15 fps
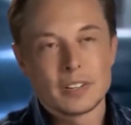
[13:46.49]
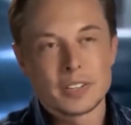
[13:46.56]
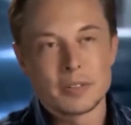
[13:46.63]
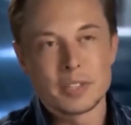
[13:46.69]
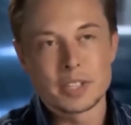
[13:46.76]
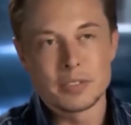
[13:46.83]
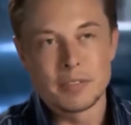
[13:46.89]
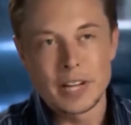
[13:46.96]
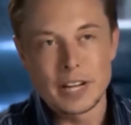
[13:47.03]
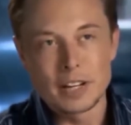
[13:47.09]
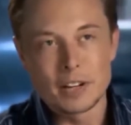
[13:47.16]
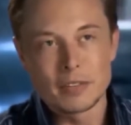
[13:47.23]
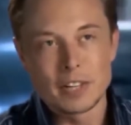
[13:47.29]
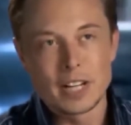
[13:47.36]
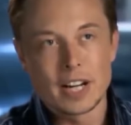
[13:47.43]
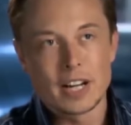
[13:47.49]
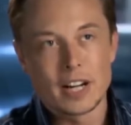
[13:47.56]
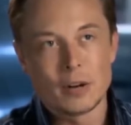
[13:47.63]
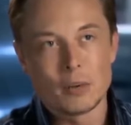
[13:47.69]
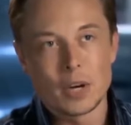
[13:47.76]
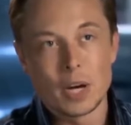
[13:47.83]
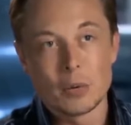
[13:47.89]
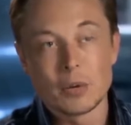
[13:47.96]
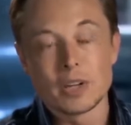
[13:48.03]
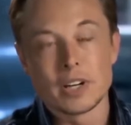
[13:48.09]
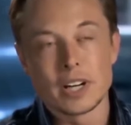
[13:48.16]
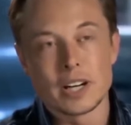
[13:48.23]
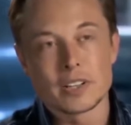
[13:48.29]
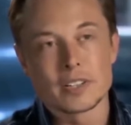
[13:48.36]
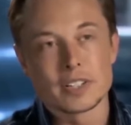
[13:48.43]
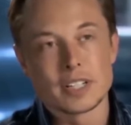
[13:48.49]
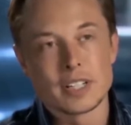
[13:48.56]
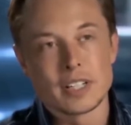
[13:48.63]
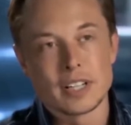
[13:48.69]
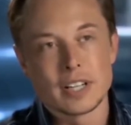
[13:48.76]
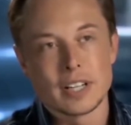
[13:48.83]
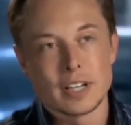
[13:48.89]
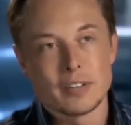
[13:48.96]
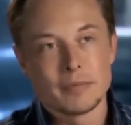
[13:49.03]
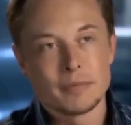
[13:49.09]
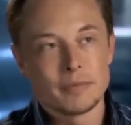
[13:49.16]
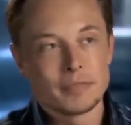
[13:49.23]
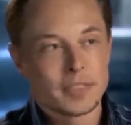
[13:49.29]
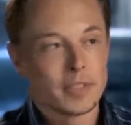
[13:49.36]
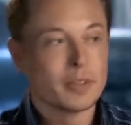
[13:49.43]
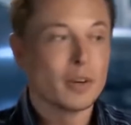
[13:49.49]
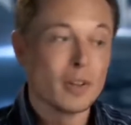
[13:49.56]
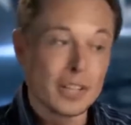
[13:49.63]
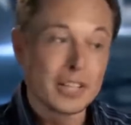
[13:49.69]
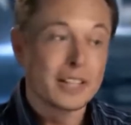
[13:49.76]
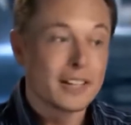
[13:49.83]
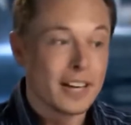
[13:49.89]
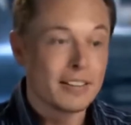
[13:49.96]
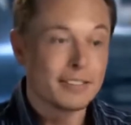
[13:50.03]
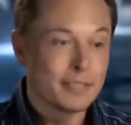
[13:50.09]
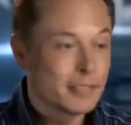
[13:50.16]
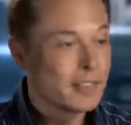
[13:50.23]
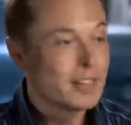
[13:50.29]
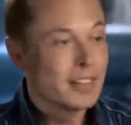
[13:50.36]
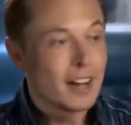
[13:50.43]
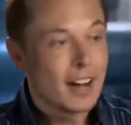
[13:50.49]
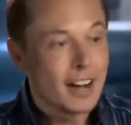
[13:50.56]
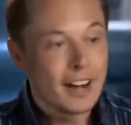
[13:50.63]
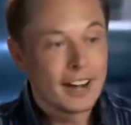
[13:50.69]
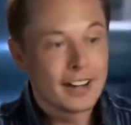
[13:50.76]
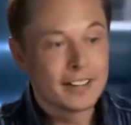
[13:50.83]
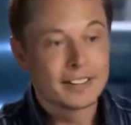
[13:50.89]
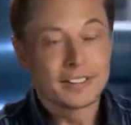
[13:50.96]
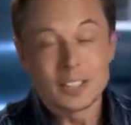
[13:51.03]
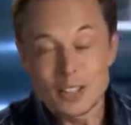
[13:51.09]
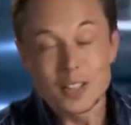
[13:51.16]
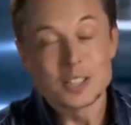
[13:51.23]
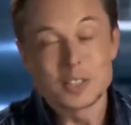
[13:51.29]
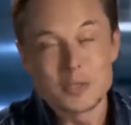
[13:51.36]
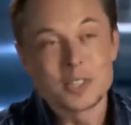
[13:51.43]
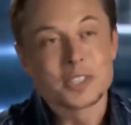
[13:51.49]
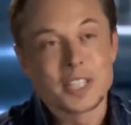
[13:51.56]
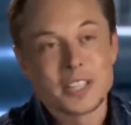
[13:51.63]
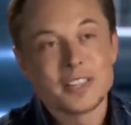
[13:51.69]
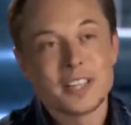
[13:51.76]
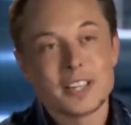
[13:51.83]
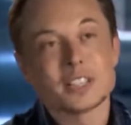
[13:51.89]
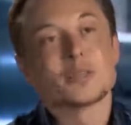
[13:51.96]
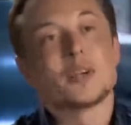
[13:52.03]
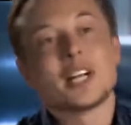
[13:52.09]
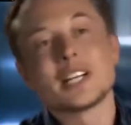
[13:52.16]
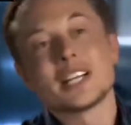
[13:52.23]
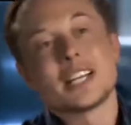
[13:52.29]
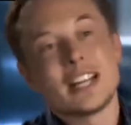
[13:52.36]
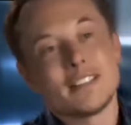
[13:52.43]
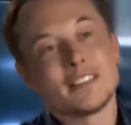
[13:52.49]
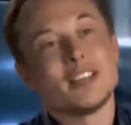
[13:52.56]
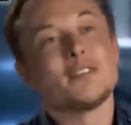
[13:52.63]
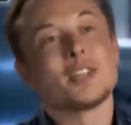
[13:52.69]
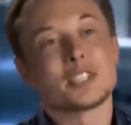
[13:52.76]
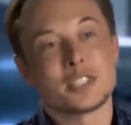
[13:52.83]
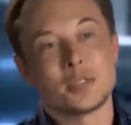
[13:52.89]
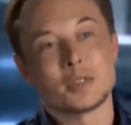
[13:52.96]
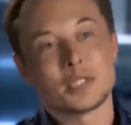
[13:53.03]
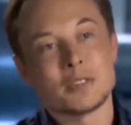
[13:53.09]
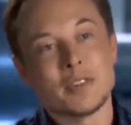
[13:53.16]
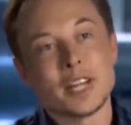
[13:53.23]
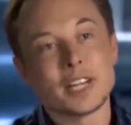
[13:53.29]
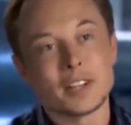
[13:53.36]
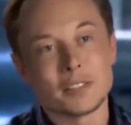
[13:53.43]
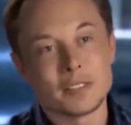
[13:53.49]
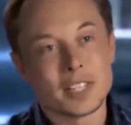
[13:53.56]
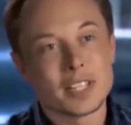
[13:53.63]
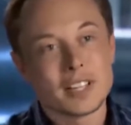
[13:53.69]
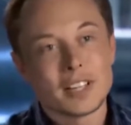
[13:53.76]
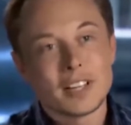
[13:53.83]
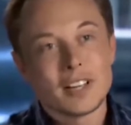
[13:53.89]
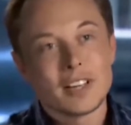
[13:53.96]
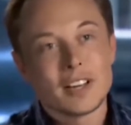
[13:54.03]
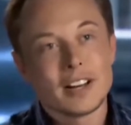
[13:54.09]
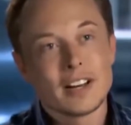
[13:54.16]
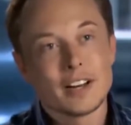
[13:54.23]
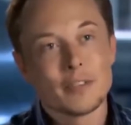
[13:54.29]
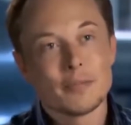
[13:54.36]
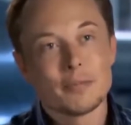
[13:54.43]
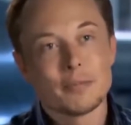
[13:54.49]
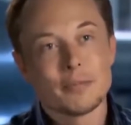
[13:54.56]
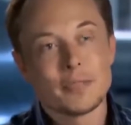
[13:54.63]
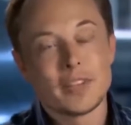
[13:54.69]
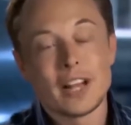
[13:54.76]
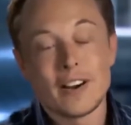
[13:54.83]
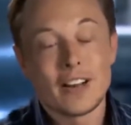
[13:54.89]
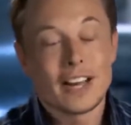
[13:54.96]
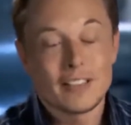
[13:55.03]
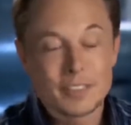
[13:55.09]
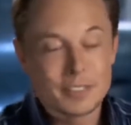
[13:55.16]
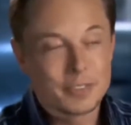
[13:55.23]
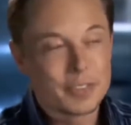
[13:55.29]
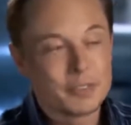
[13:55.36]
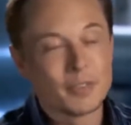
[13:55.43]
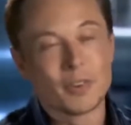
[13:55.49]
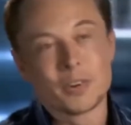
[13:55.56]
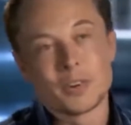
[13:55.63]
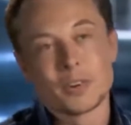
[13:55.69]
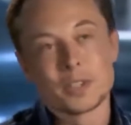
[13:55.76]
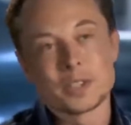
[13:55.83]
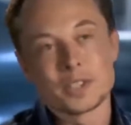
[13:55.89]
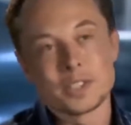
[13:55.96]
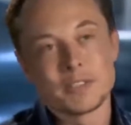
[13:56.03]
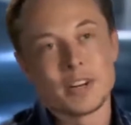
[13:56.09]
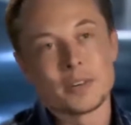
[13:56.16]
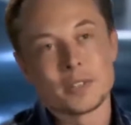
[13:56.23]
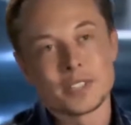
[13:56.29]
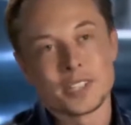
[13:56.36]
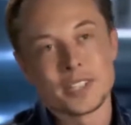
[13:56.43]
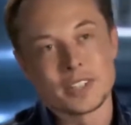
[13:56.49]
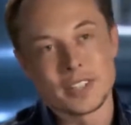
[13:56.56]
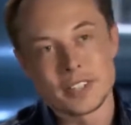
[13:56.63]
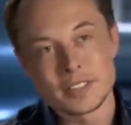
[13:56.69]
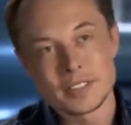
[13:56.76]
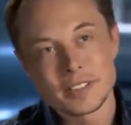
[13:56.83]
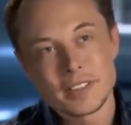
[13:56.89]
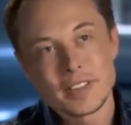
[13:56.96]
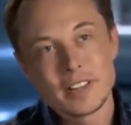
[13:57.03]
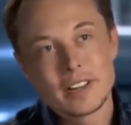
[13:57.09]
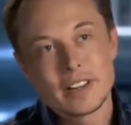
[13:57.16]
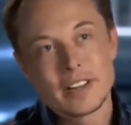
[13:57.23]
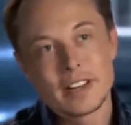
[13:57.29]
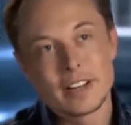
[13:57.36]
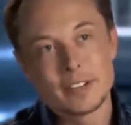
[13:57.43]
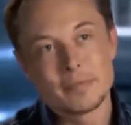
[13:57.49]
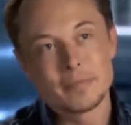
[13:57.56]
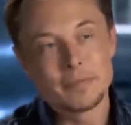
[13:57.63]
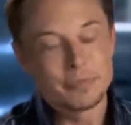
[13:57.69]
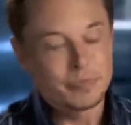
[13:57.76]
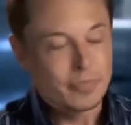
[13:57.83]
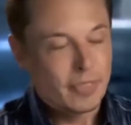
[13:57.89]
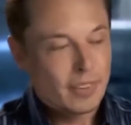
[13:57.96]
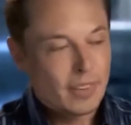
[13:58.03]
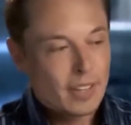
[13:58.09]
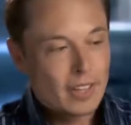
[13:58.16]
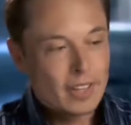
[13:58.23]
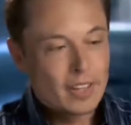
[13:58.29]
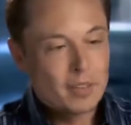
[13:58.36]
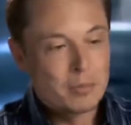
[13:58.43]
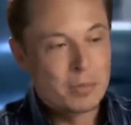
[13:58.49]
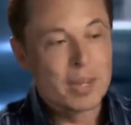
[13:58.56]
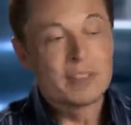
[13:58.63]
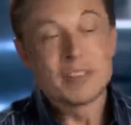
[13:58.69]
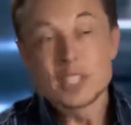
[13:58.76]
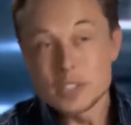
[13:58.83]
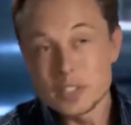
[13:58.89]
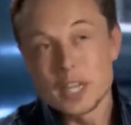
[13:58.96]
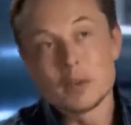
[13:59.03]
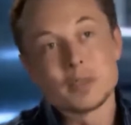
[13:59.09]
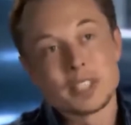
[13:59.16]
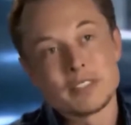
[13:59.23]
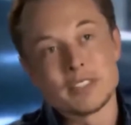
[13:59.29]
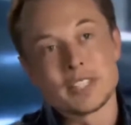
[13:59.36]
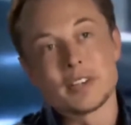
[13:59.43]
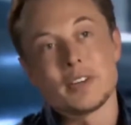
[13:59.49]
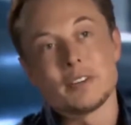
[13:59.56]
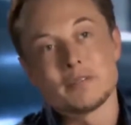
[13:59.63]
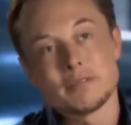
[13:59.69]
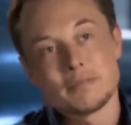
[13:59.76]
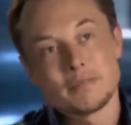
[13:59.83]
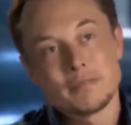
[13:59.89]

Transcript: so much depending on me, I would actually. Early in life, I did lots of risky things when I didn't have that much that was depending on me. Now I have to be more cautious about risky things. But eventually I will definitely go up.